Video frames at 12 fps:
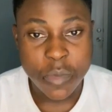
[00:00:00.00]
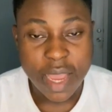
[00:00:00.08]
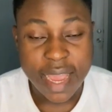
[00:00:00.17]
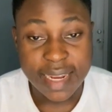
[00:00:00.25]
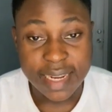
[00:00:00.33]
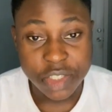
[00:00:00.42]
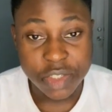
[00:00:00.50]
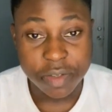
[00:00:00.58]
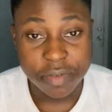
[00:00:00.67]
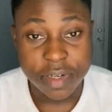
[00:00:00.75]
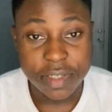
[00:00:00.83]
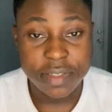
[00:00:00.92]
elite
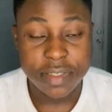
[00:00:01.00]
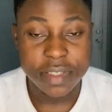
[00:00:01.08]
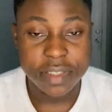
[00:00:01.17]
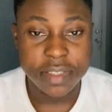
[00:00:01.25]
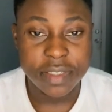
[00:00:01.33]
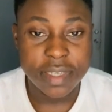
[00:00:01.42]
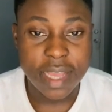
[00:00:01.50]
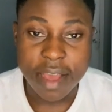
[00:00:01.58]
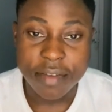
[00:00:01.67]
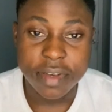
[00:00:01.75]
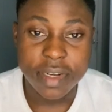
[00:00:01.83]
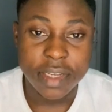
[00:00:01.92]
universities,
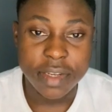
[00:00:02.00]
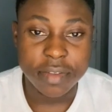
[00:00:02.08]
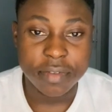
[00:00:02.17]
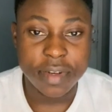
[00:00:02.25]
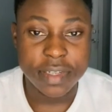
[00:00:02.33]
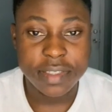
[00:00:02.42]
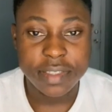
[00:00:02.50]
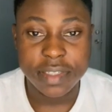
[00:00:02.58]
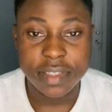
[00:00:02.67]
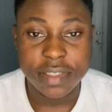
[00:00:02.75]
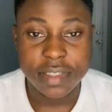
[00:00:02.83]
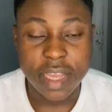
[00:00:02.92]
Ivy League
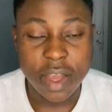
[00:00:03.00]
universities,